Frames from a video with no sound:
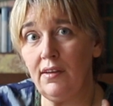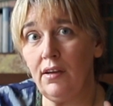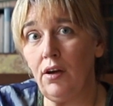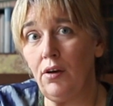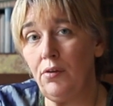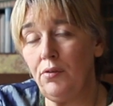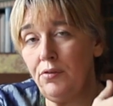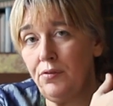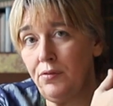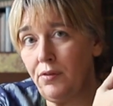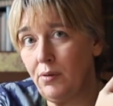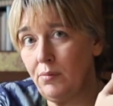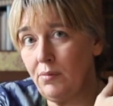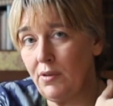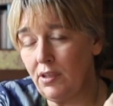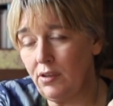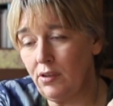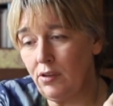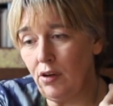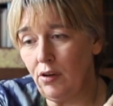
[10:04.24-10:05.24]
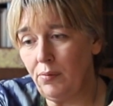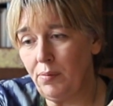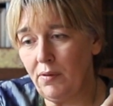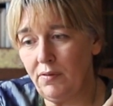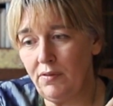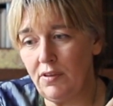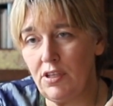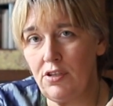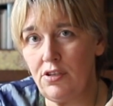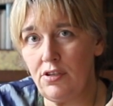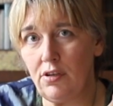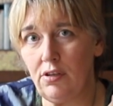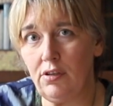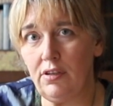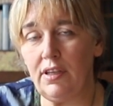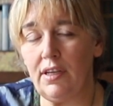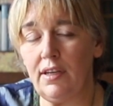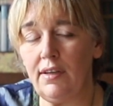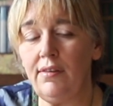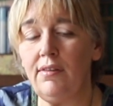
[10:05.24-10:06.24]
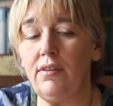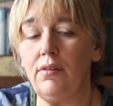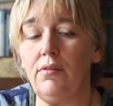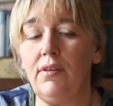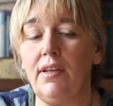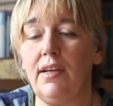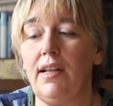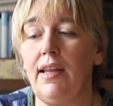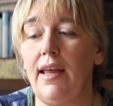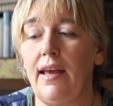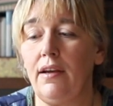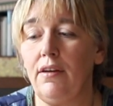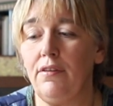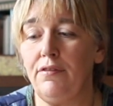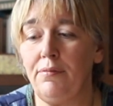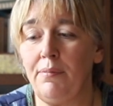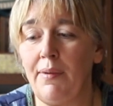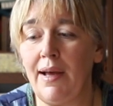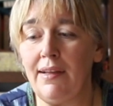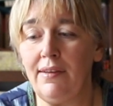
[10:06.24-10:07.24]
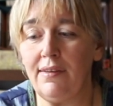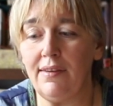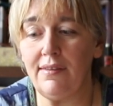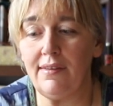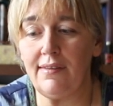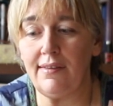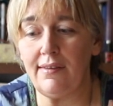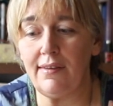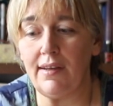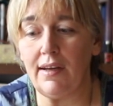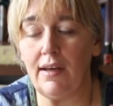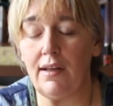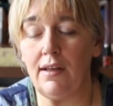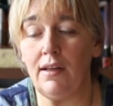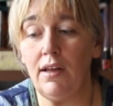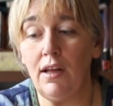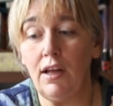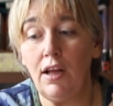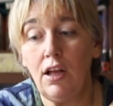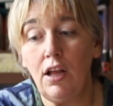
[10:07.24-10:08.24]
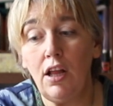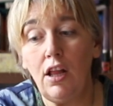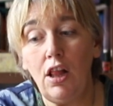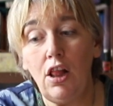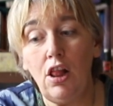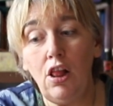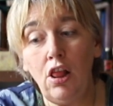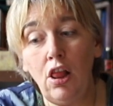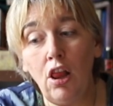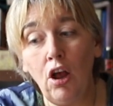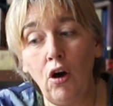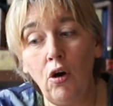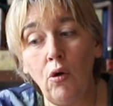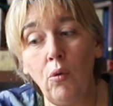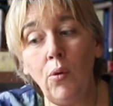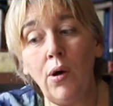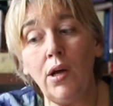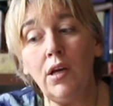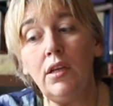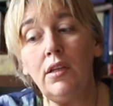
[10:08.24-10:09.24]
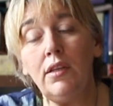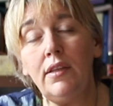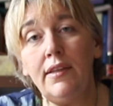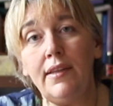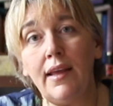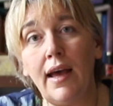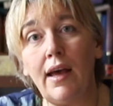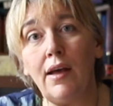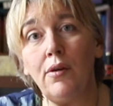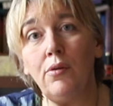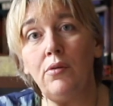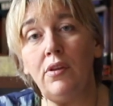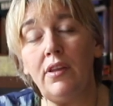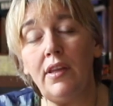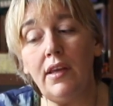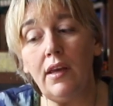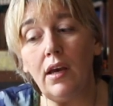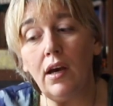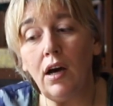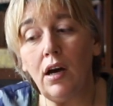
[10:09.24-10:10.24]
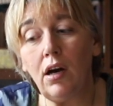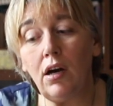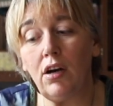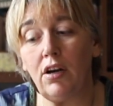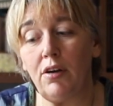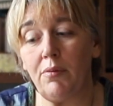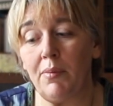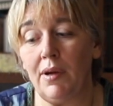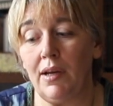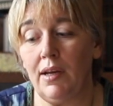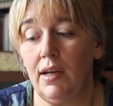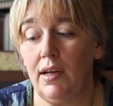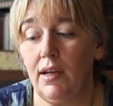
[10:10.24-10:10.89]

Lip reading: goes from the top of the shoulder, so the leg of Maton style, lower down the arm.